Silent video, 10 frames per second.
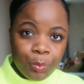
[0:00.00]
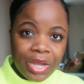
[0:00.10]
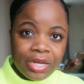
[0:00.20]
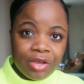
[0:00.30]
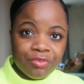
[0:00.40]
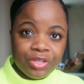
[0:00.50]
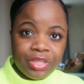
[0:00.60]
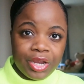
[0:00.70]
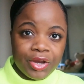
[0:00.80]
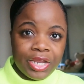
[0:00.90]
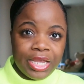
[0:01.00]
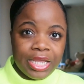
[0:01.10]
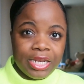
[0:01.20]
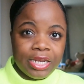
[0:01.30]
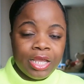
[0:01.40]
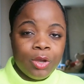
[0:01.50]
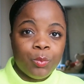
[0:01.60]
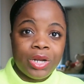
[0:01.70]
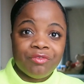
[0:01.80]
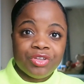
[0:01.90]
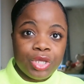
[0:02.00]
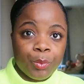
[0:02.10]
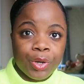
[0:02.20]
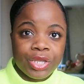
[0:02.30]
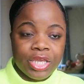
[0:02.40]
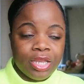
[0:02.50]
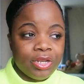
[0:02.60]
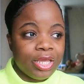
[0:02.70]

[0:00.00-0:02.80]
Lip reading: whenever they're working.